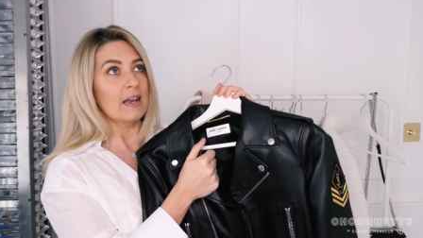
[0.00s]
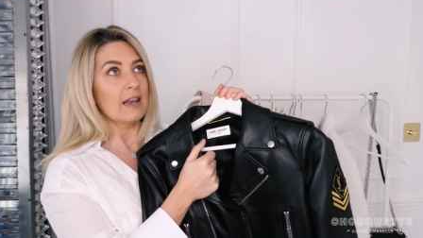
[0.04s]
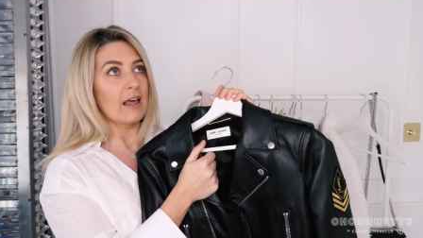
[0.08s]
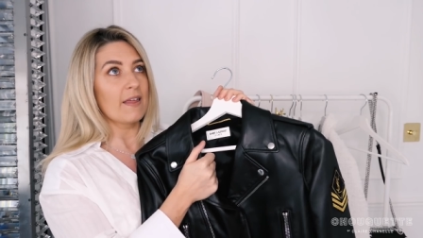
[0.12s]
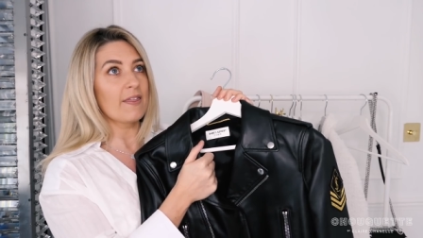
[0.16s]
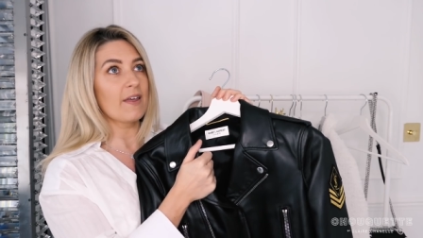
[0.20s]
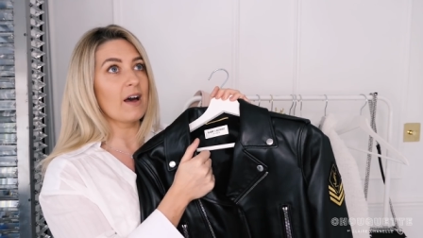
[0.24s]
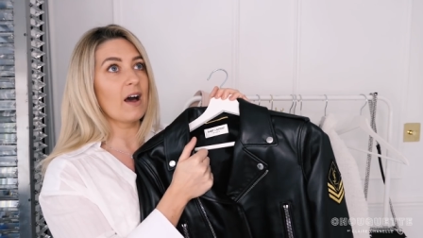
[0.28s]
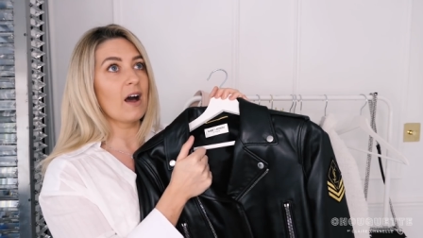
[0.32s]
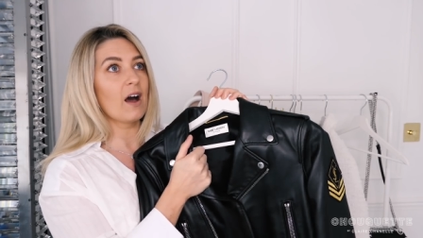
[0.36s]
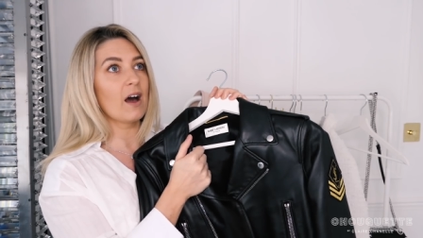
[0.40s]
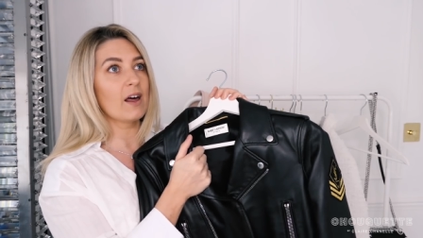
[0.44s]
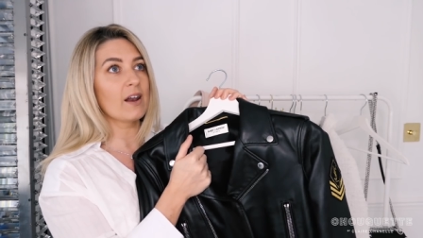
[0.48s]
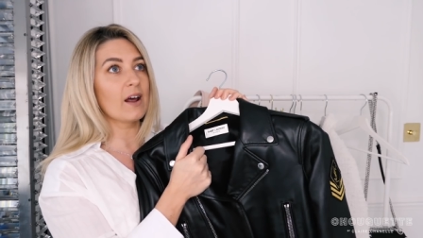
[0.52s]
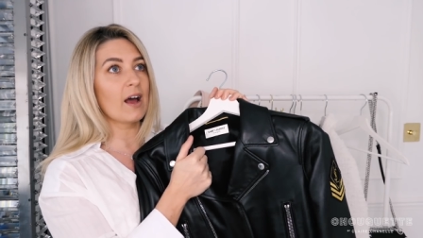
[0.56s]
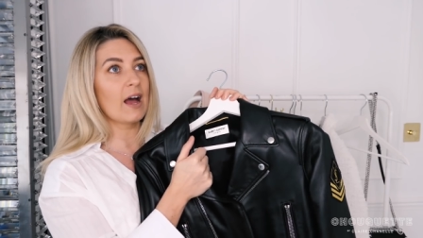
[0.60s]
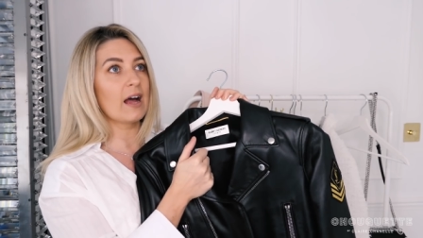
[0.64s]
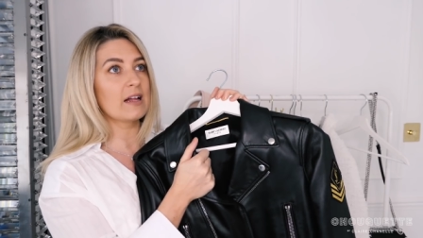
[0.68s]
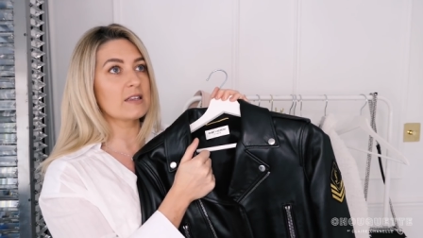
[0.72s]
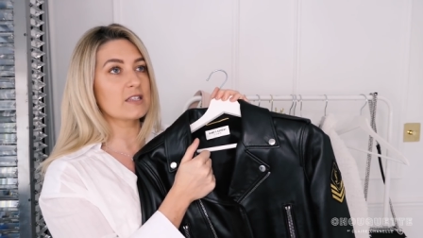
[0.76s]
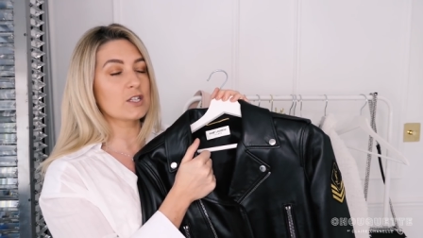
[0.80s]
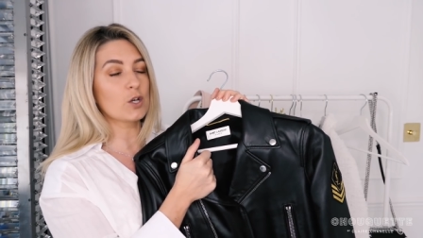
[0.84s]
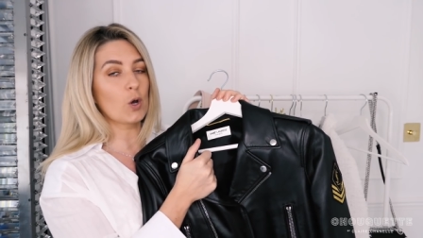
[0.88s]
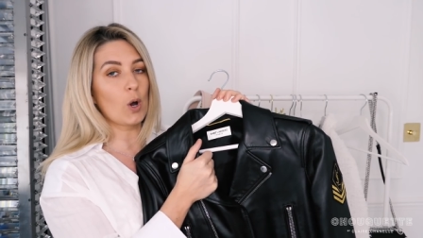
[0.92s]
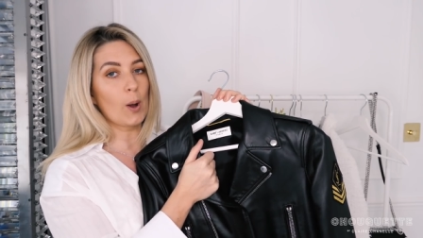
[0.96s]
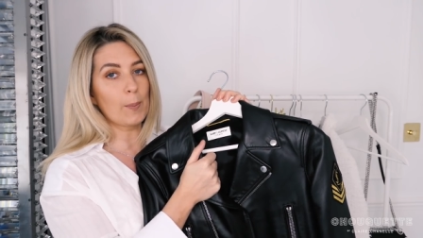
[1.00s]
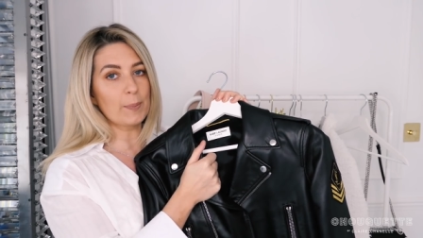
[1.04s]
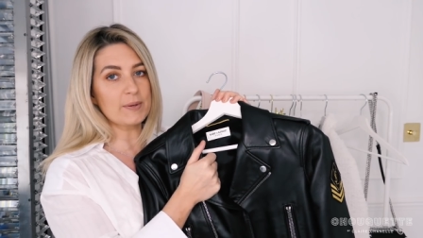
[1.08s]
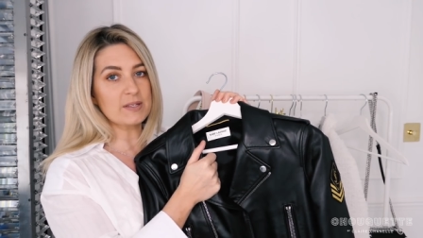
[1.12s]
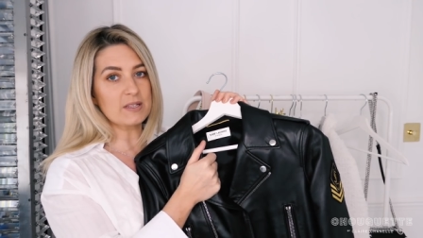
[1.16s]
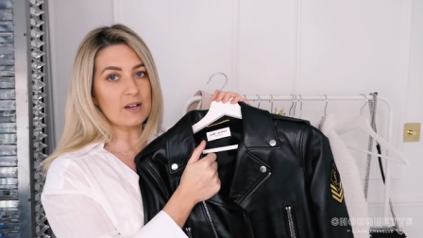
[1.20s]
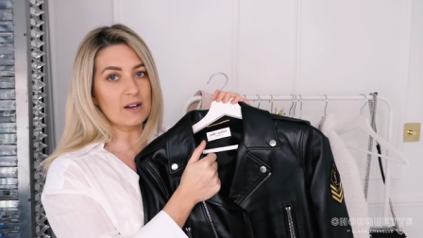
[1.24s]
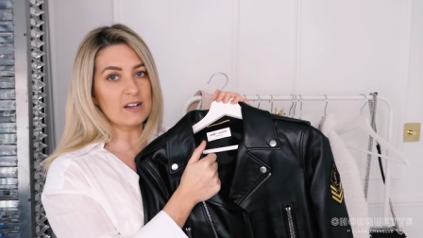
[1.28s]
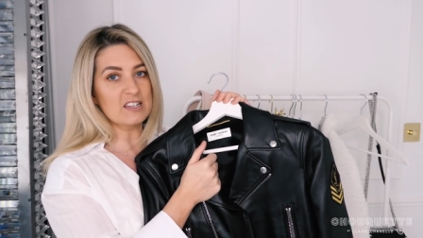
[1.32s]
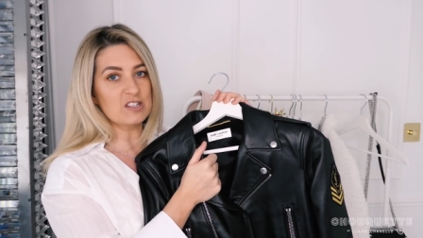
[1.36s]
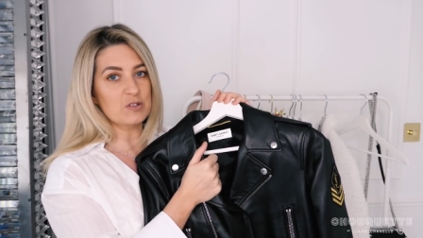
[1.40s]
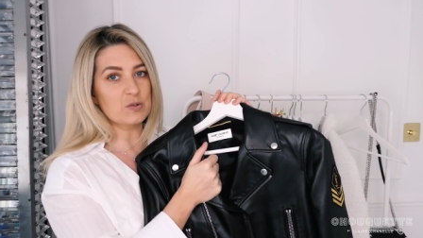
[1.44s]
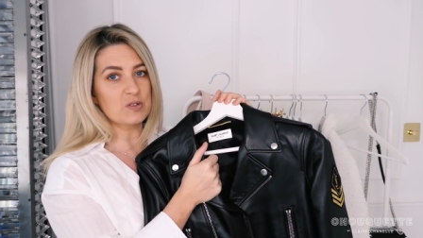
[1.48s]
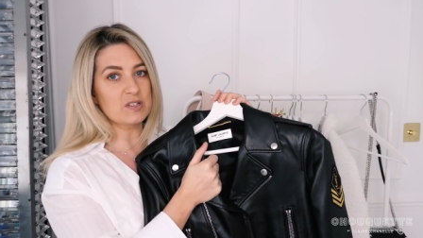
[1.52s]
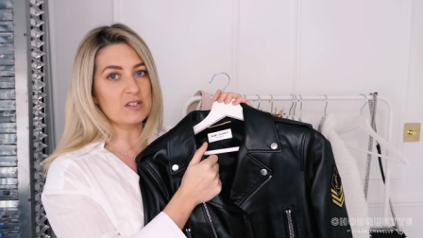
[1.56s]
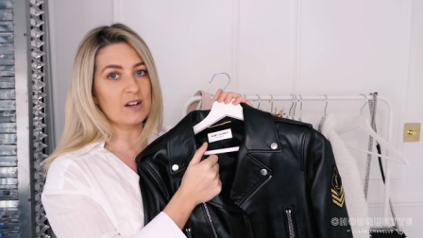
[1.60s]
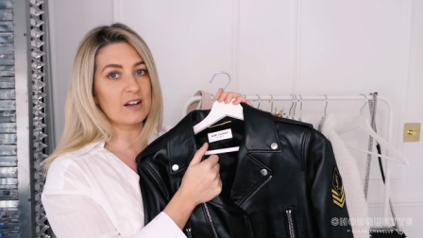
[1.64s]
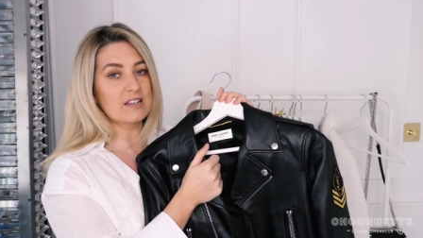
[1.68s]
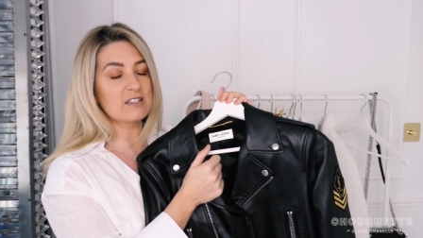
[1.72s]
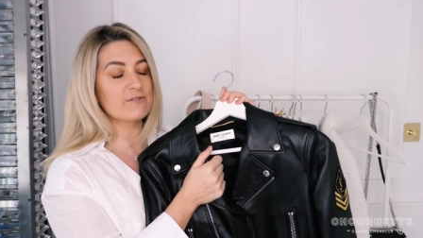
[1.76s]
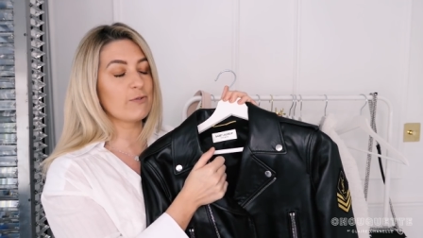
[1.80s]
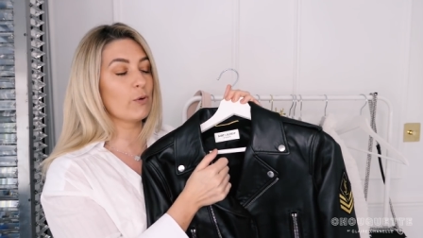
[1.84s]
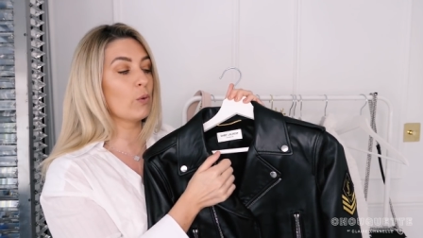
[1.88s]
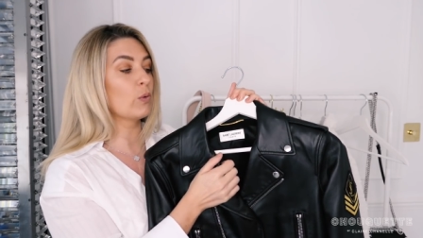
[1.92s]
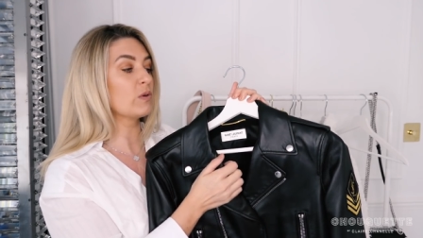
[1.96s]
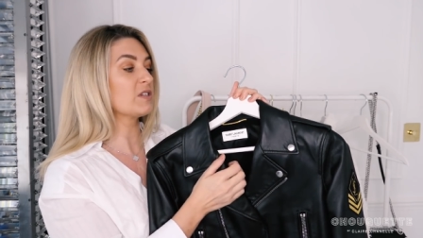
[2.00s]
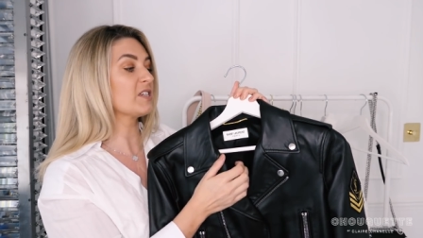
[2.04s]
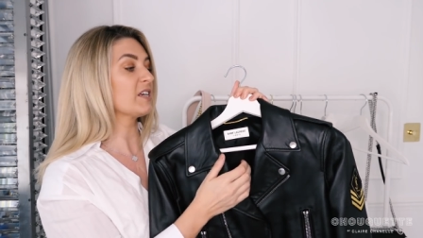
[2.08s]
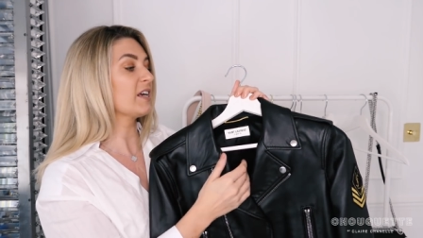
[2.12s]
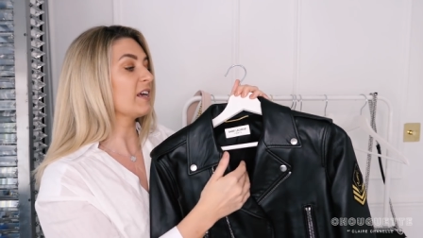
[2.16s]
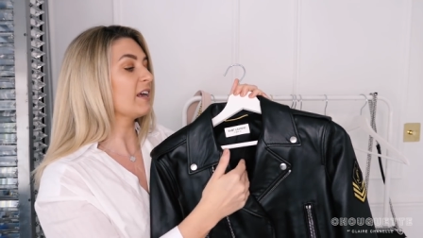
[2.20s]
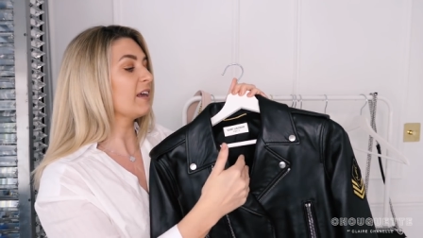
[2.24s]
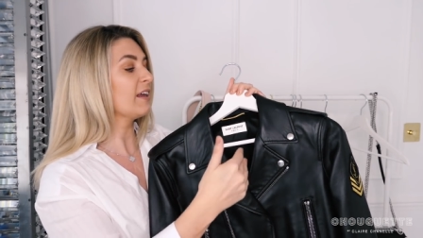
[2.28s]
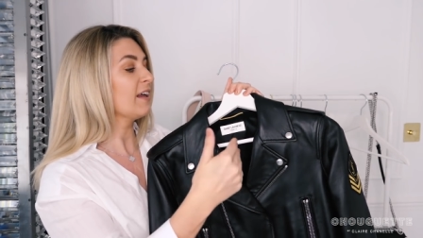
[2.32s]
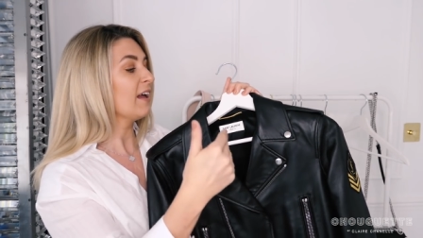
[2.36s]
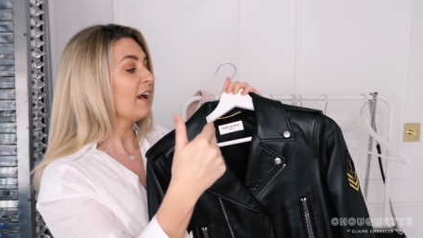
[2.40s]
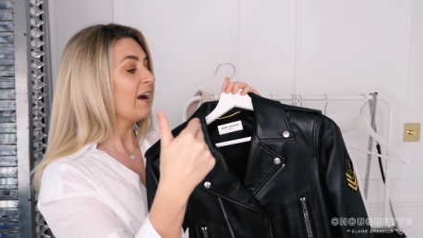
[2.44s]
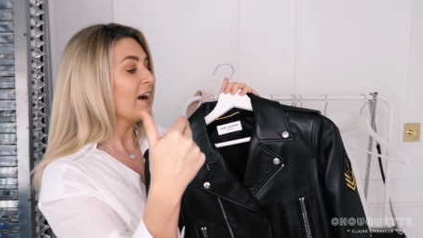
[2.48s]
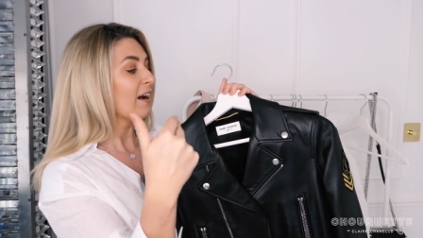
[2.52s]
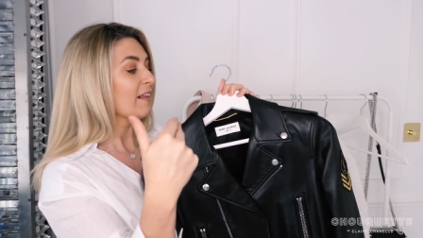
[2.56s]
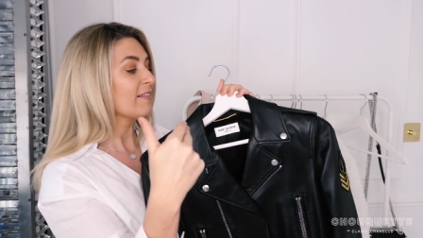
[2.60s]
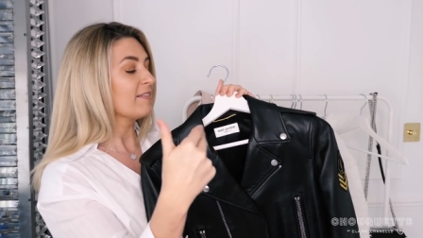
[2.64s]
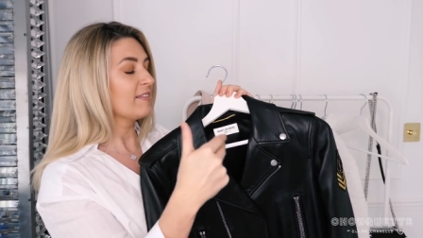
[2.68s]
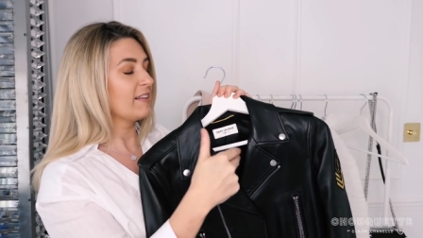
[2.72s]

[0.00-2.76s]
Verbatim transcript: leather and I had to go up a size to a size 40.